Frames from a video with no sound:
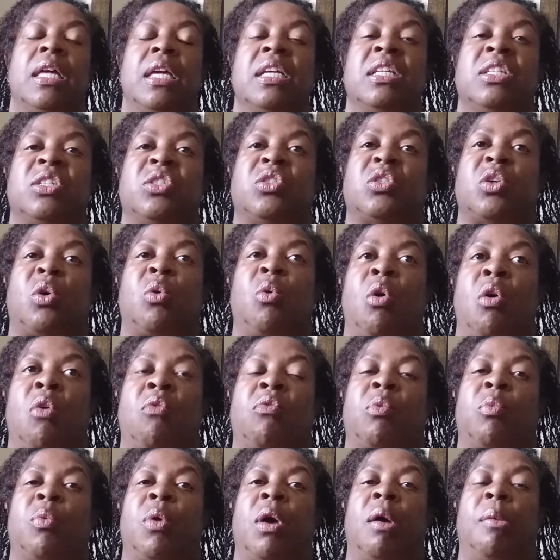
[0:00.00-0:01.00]
it's so
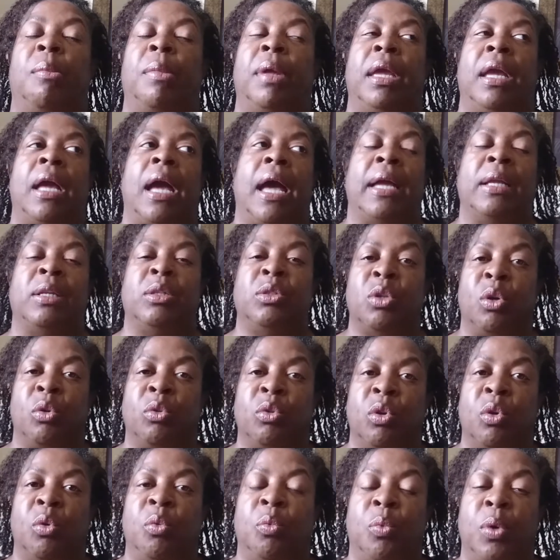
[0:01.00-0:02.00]
overwhelming. I
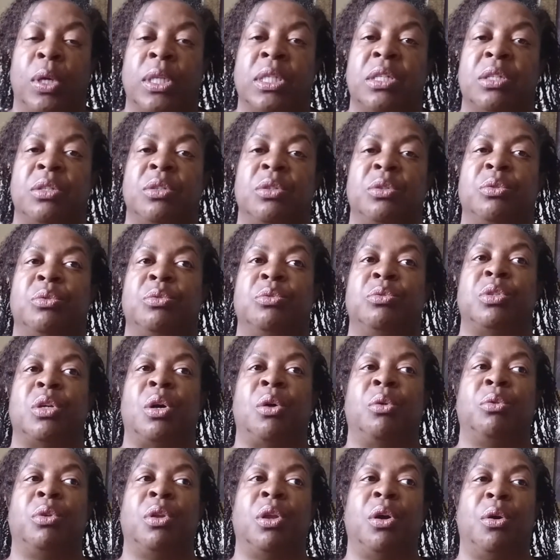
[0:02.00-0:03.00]
don't know what to do,
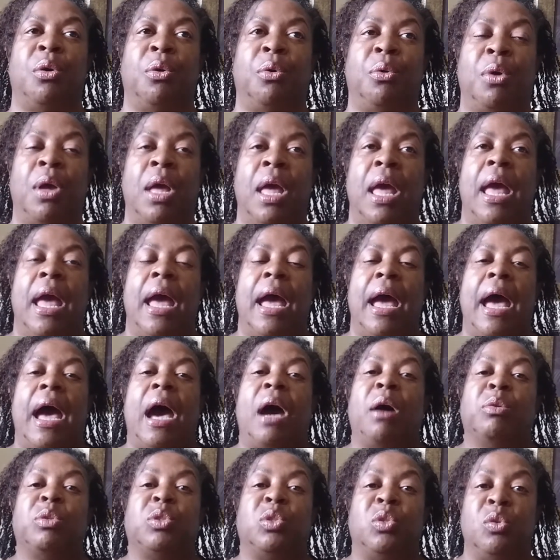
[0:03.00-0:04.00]
don't know
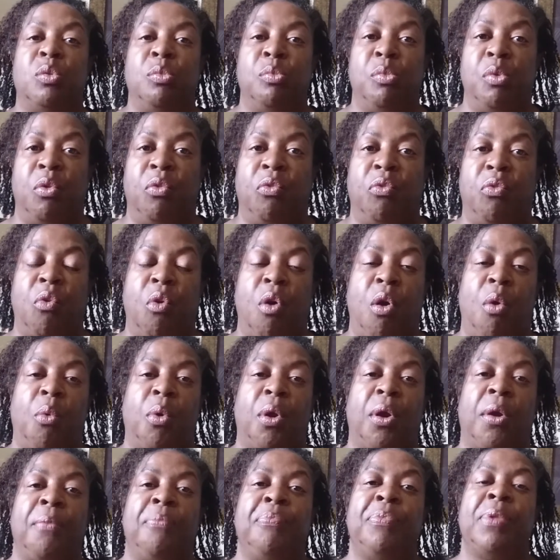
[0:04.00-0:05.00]
how to move
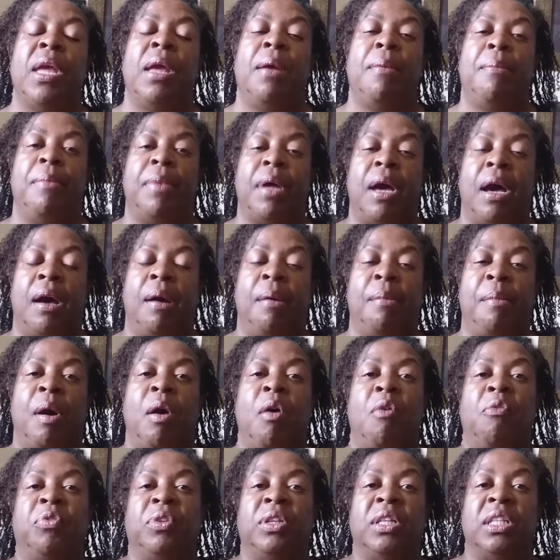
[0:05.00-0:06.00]
forward.
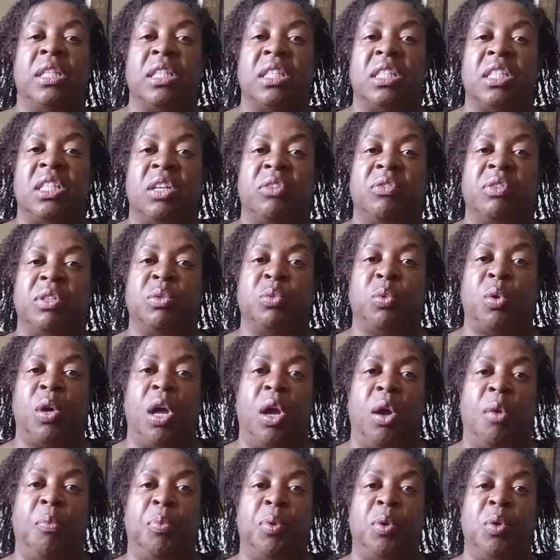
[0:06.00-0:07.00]
Hopefully this series will
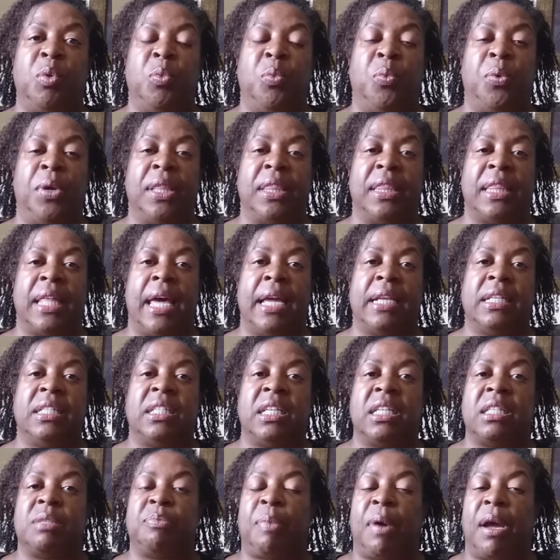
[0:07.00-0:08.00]
help you with that
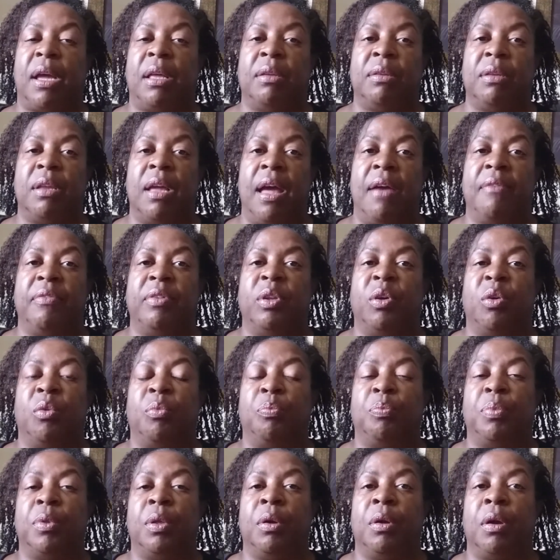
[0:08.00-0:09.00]
just by having
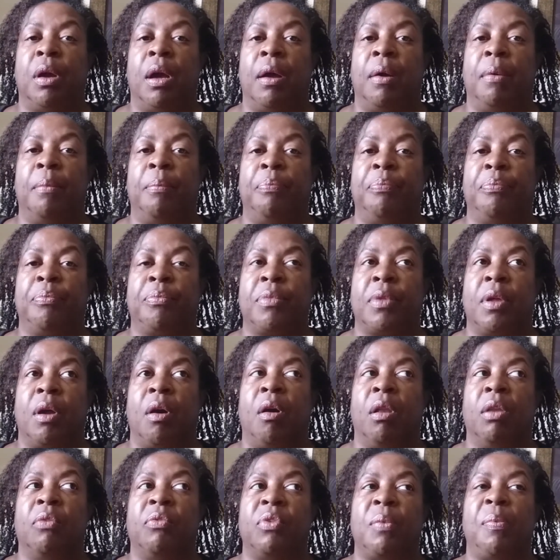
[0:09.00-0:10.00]
all
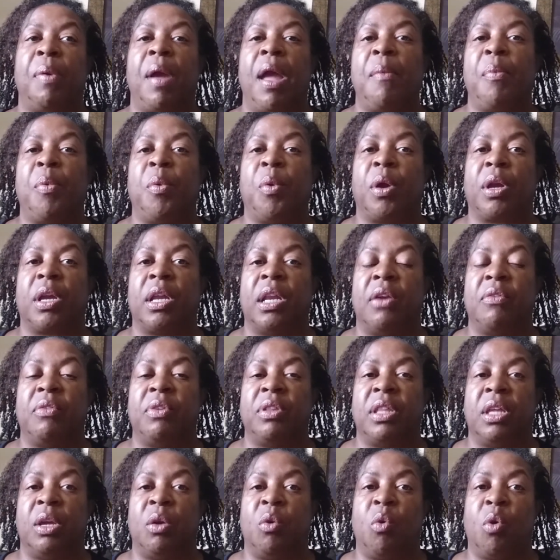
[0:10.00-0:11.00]
of your paperwork and
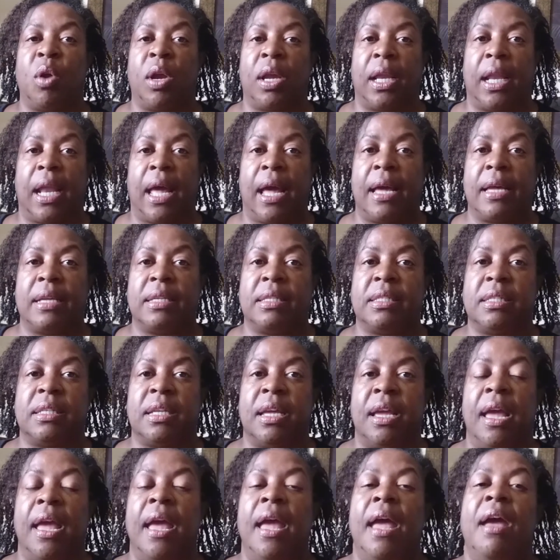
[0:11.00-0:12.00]
everything organized.
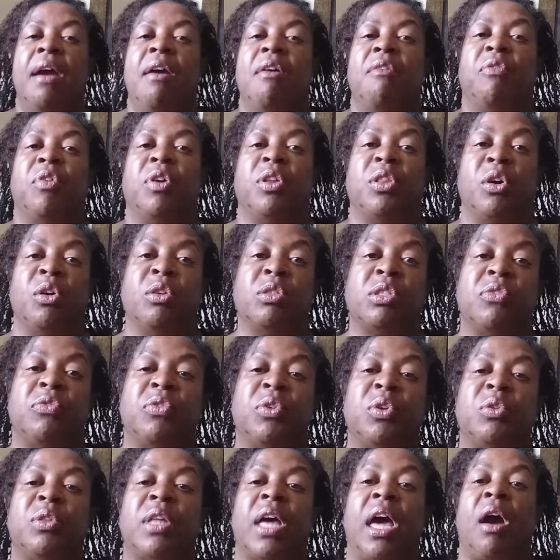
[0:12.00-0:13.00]
For those of
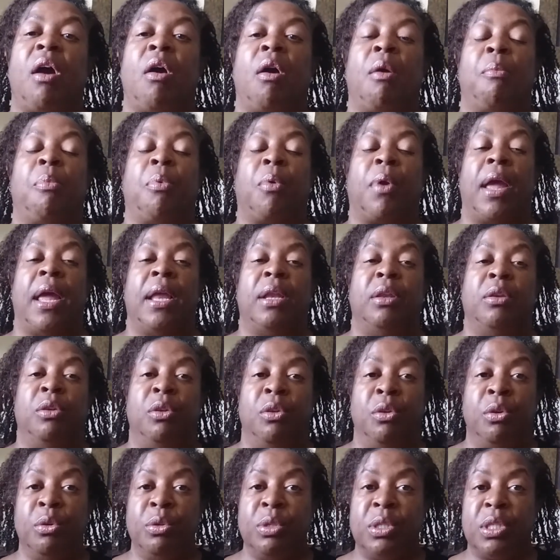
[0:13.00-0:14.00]
you that are brand
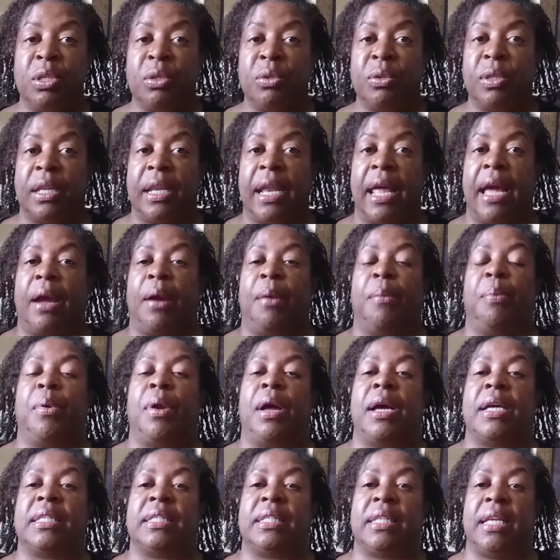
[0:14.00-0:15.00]
new to the NACA
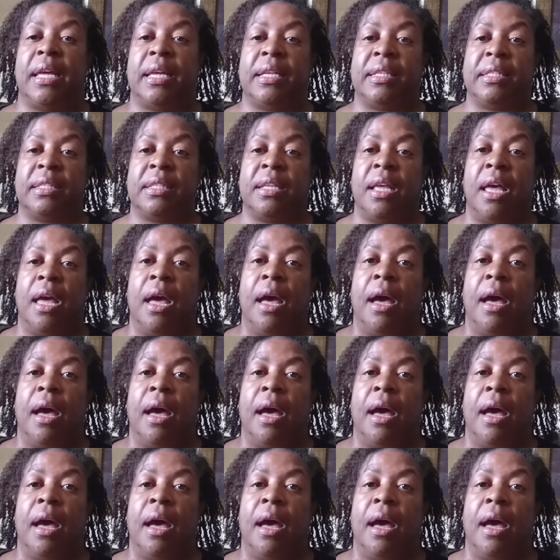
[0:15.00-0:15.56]
process,